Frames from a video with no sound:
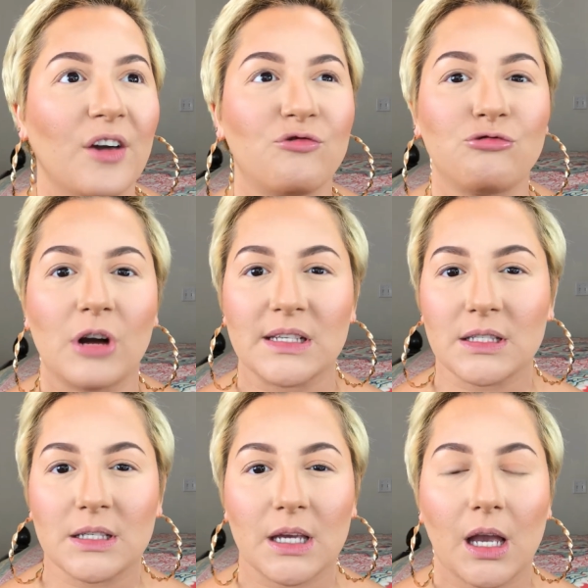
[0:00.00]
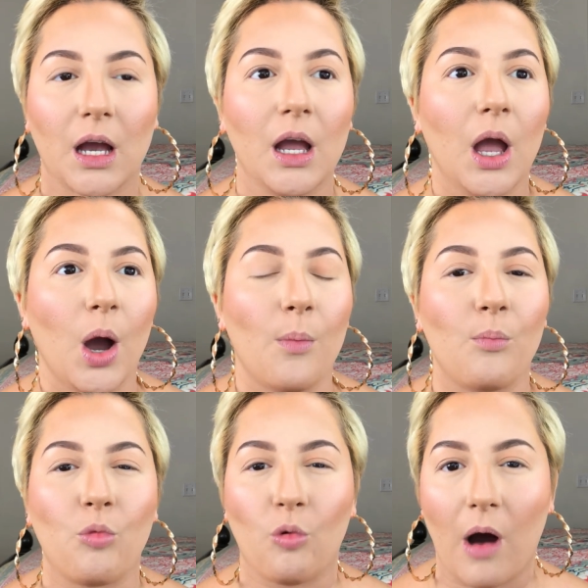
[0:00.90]
rustic
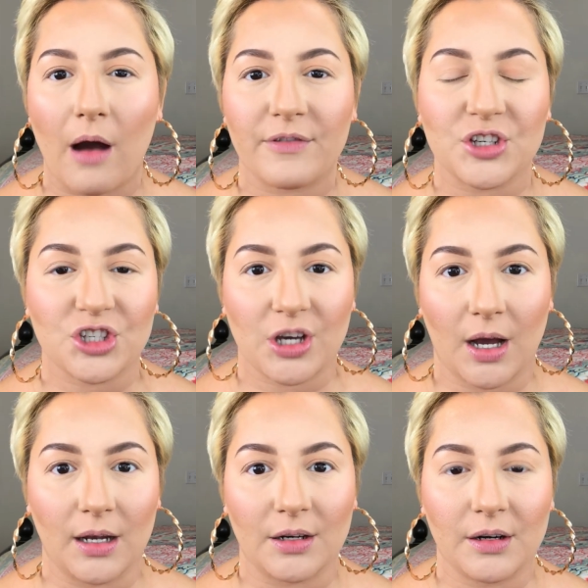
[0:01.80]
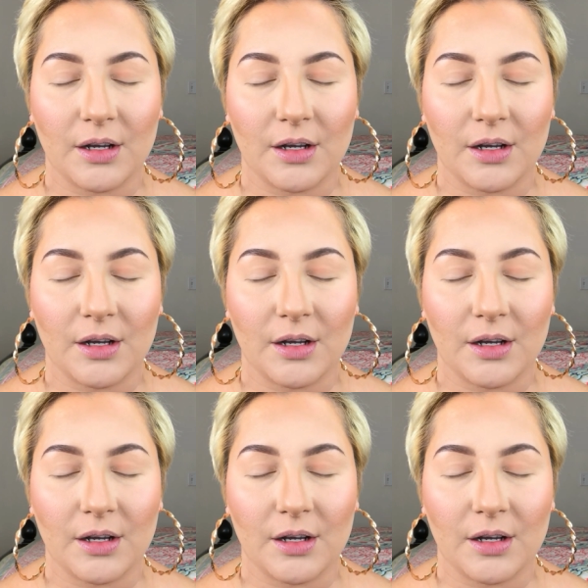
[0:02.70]
mauve-ish color.